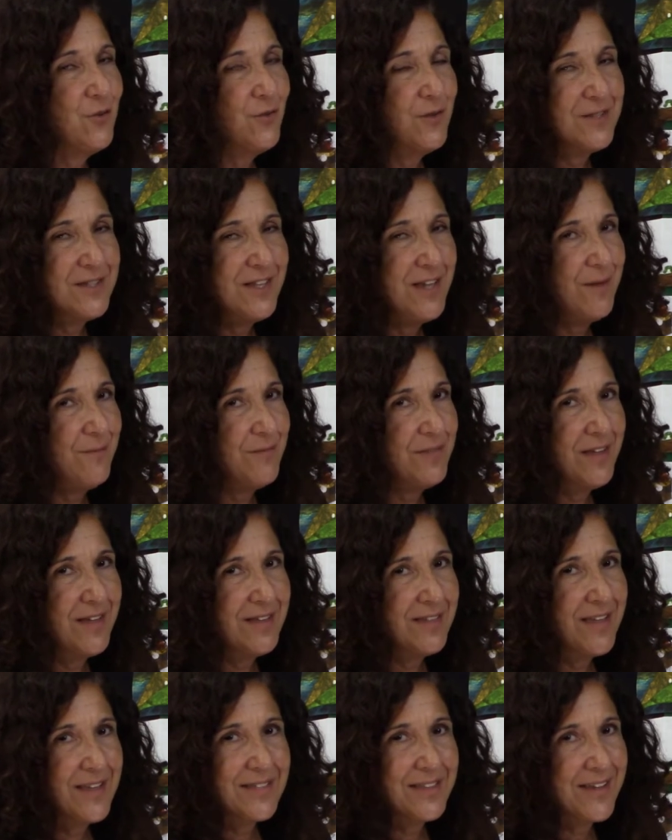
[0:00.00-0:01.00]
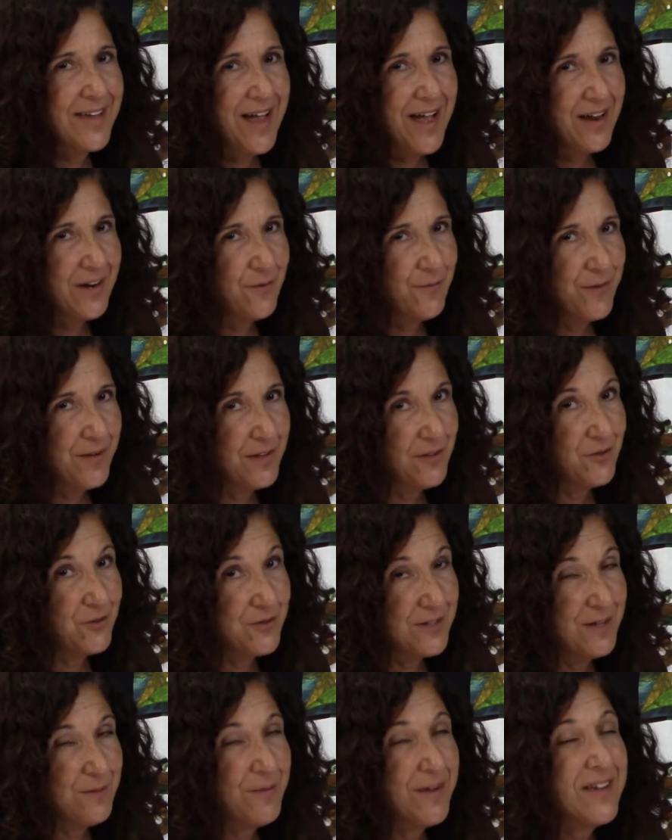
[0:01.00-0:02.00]
the same thing that the caterpillar
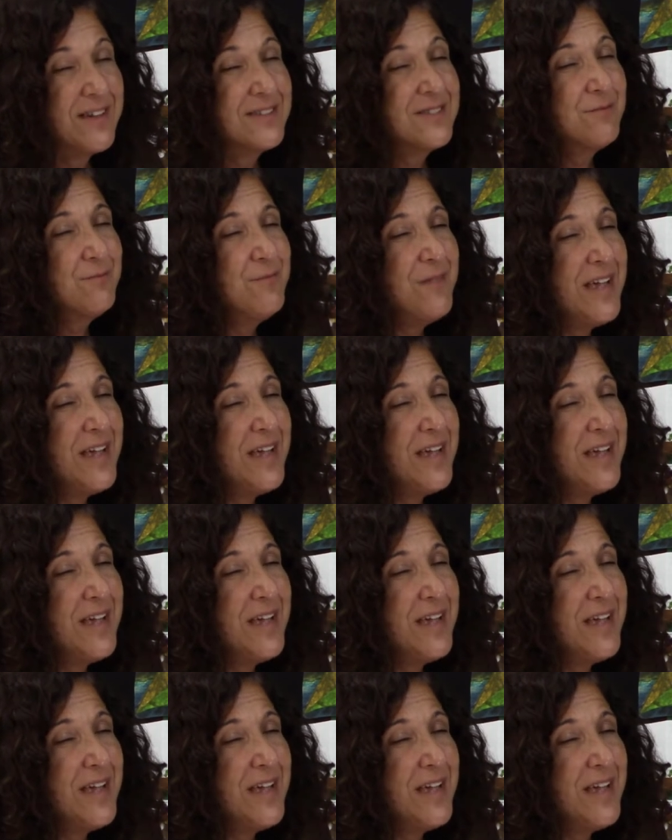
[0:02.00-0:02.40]
did because